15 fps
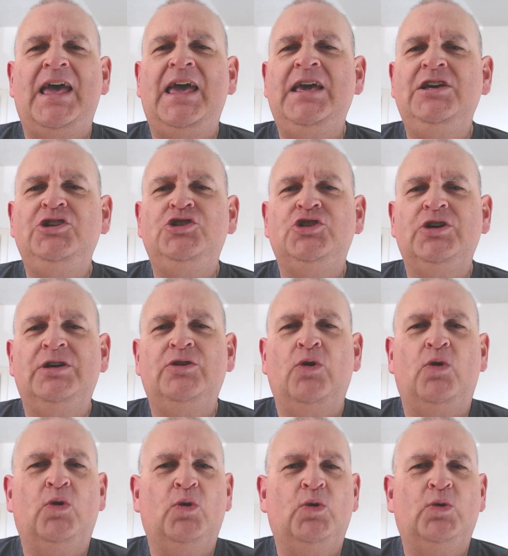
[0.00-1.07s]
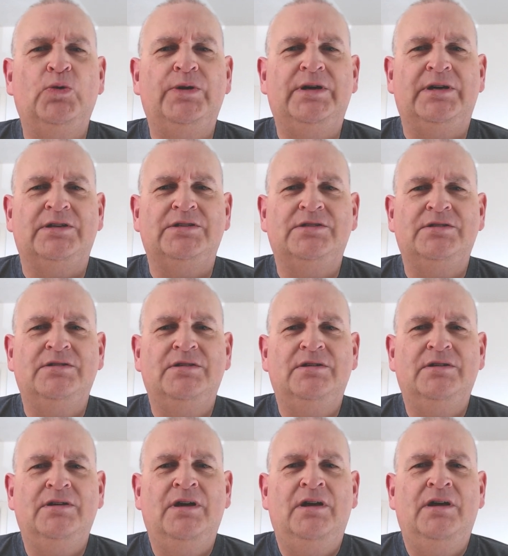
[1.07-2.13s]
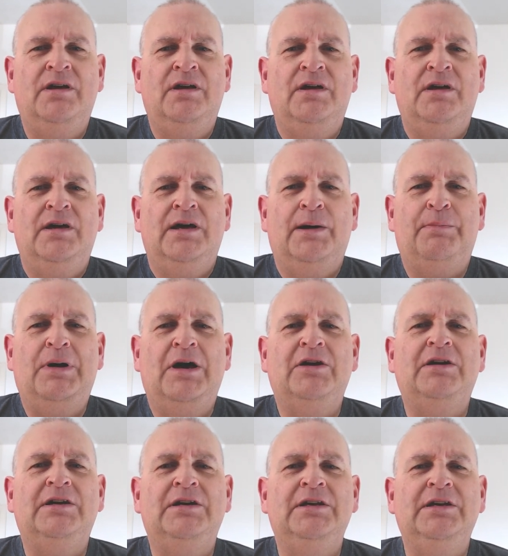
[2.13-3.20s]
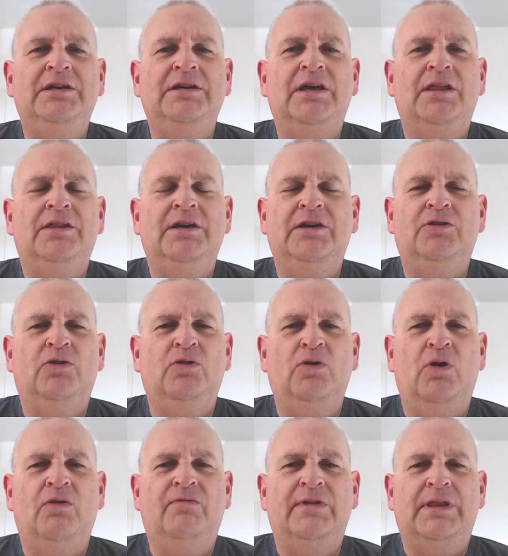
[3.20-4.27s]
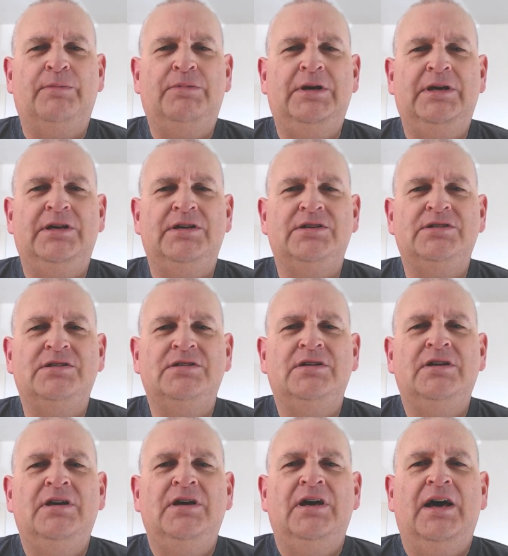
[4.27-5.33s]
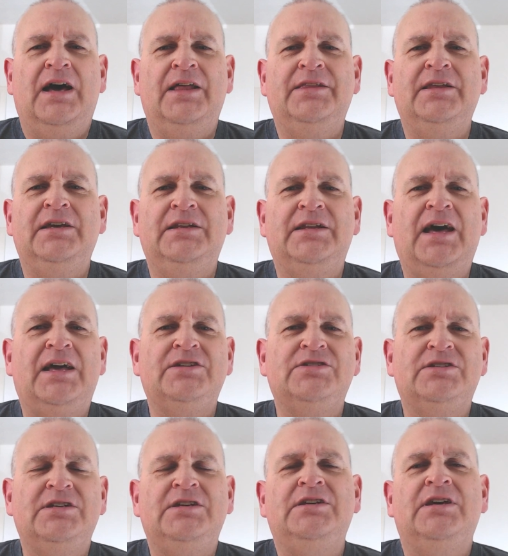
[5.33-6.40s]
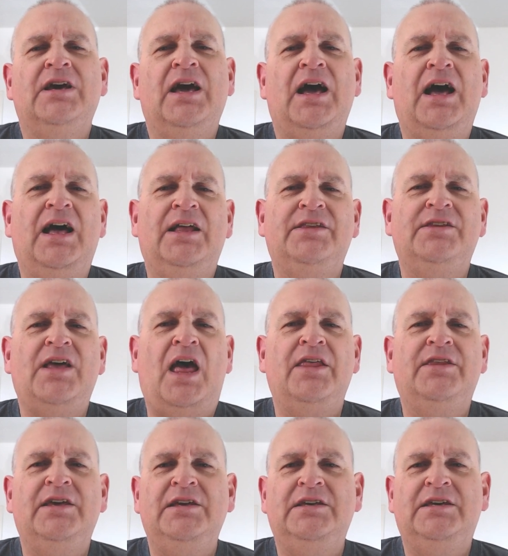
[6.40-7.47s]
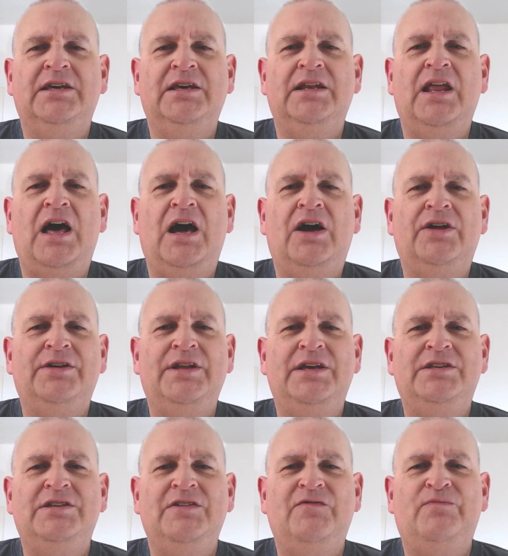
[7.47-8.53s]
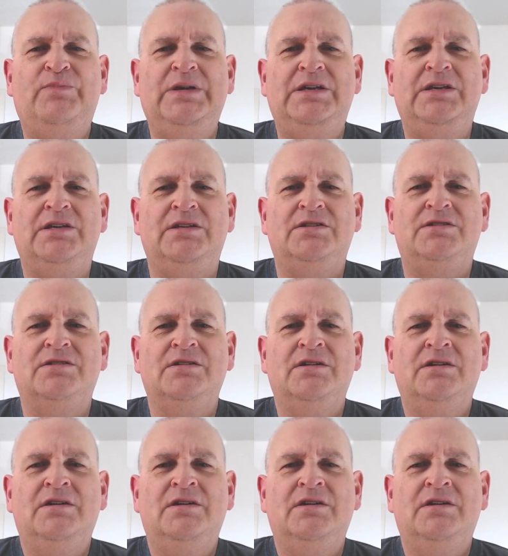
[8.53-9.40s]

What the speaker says: Asian hornets. Apparently, they're all over the place, and they're nasty, and they kill our native bees.